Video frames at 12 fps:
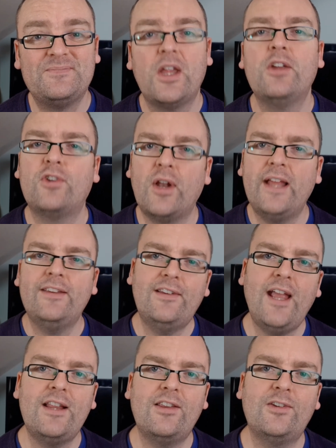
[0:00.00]
So let's
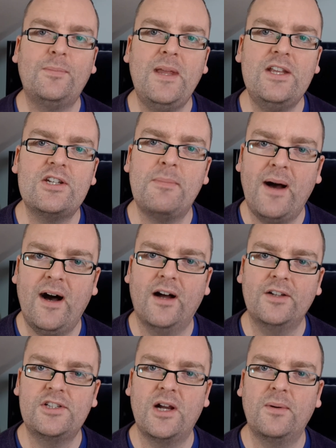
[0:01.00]
take the speech
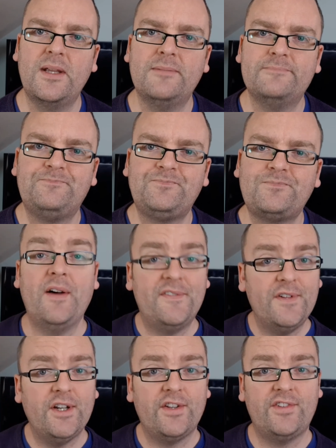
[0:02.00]
apart, shall we? Our
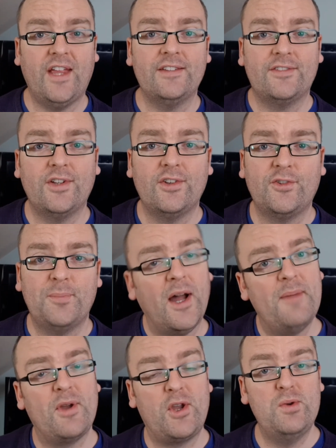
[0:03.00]
first sentence by
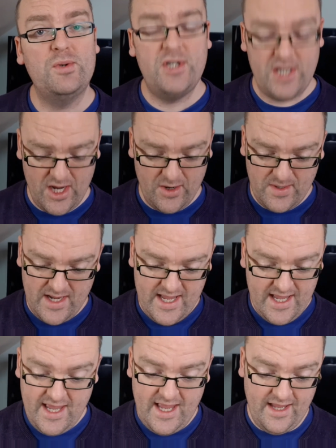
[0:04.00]
Mercutio
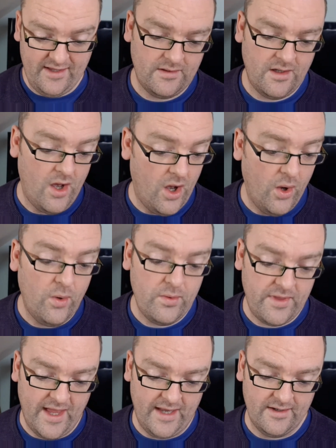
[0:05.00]
is, "Oh
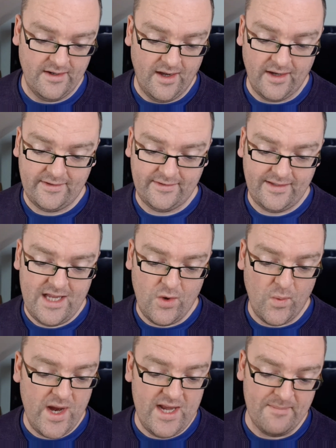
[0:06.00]
then, I see
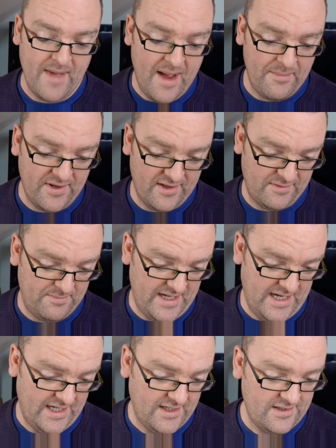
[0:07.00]
Queen Mab hath
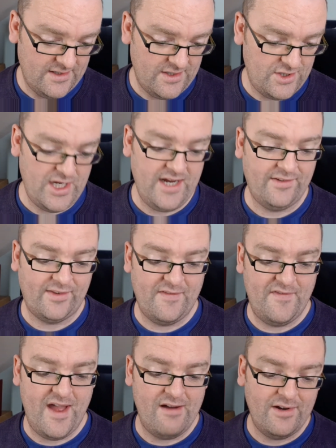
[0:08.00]
been, she is the
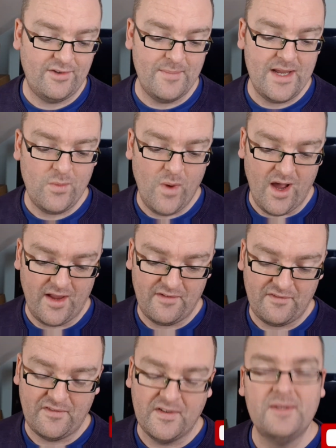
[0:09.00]
fairies'
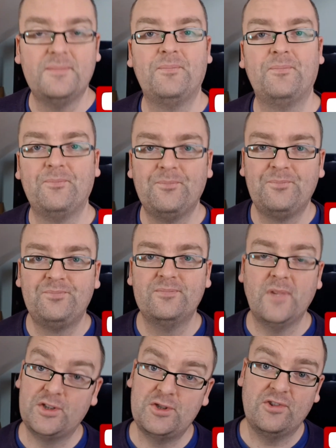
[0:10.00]
midwife."
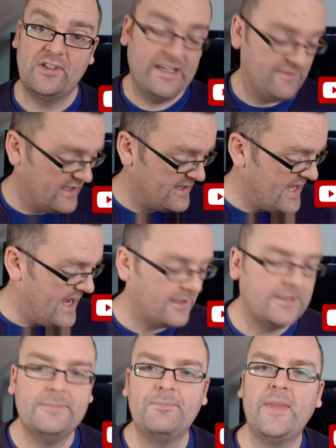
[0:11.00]
Let's just leave it at that.
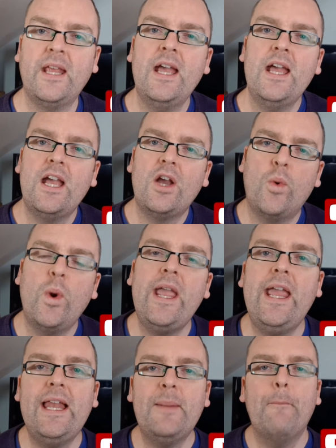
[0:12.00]

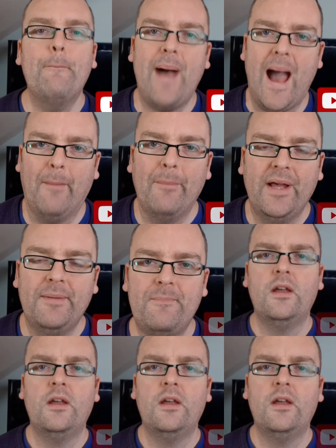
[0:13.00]
Queen Mab.